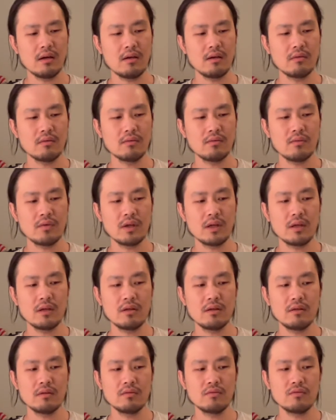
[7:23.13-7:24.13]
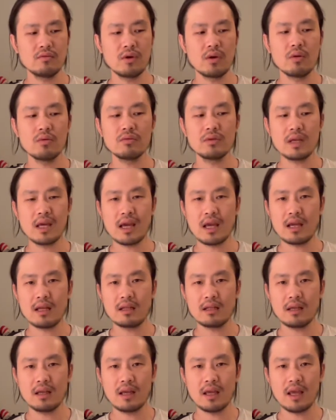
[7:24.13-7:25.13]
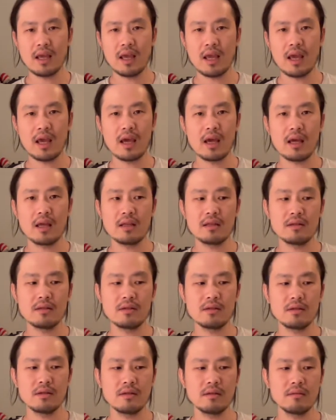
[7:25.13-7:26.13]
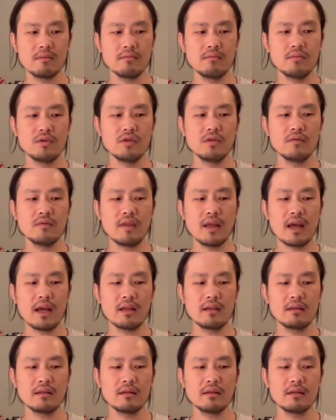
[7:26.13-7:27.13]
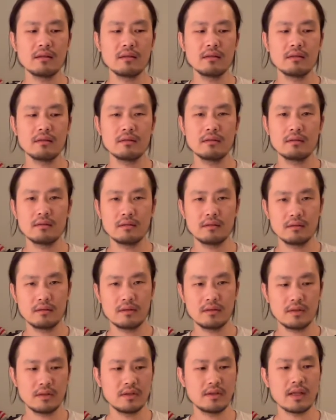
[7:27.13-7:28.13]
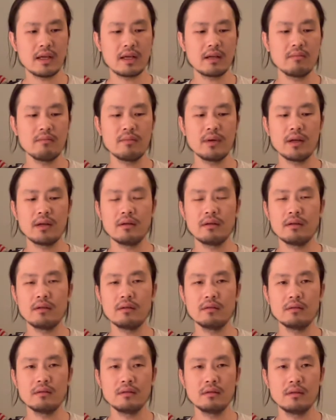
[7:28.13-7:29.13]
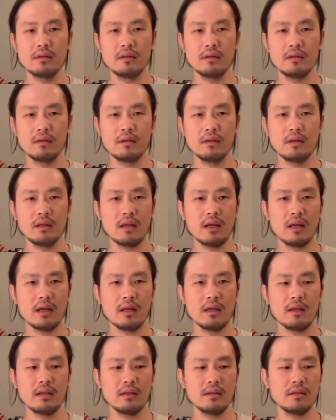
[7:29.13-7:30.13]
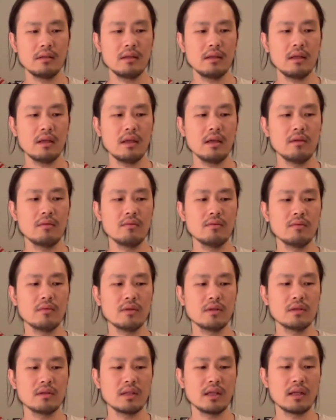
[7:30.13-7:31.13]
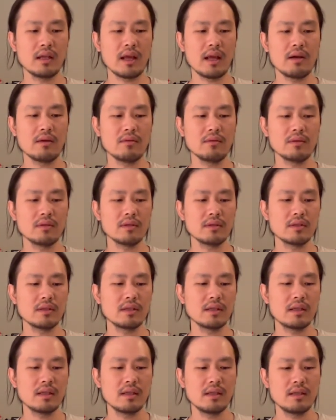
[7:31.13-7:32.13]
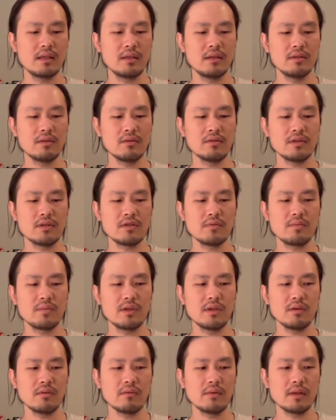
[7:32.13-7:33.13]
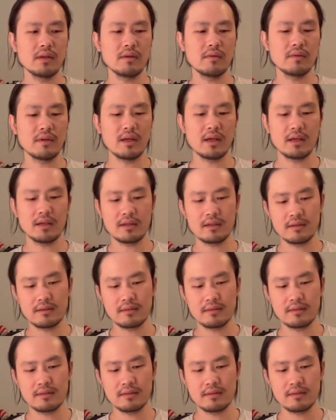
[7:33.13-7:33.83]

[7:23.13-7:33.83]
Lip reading: will rotate and move that second barrel inwards and outwards. So just be aware of that.